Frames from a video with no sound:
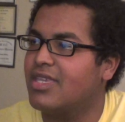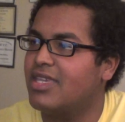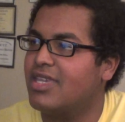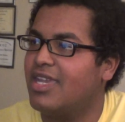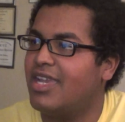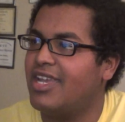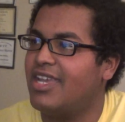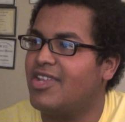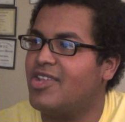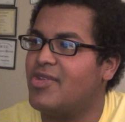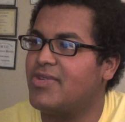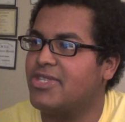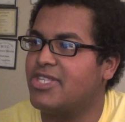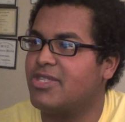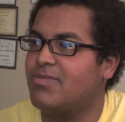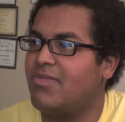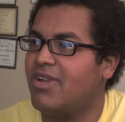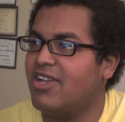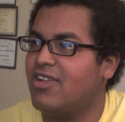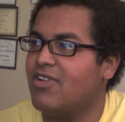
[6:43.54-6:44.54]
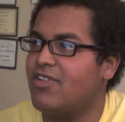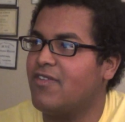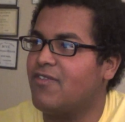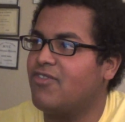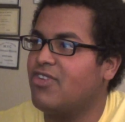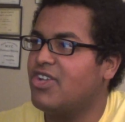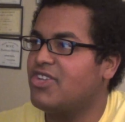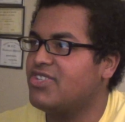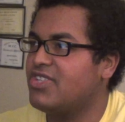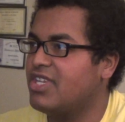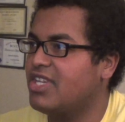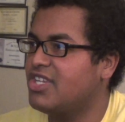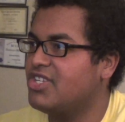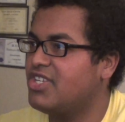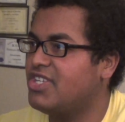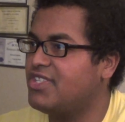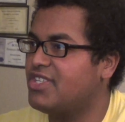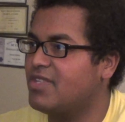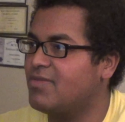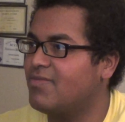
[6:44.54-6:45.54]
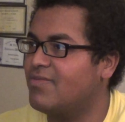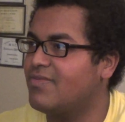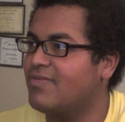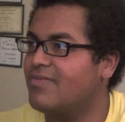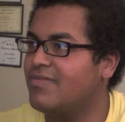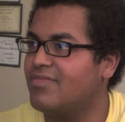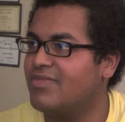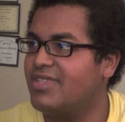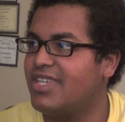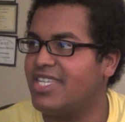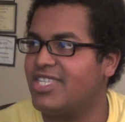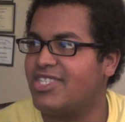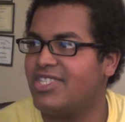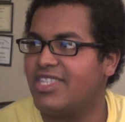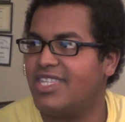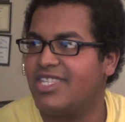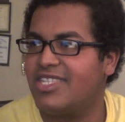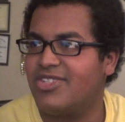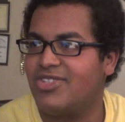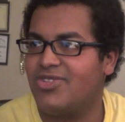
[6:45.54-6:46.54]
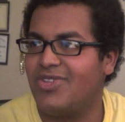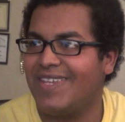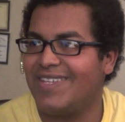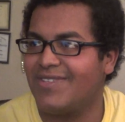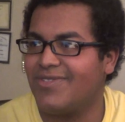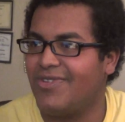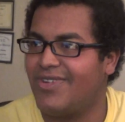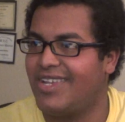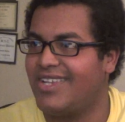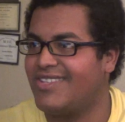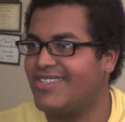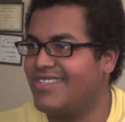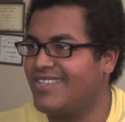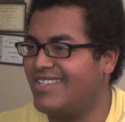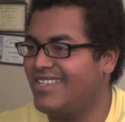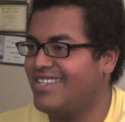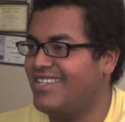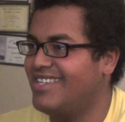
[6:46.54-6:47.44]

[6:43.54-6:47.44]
there's a smile on her face. And she says, this tastes great.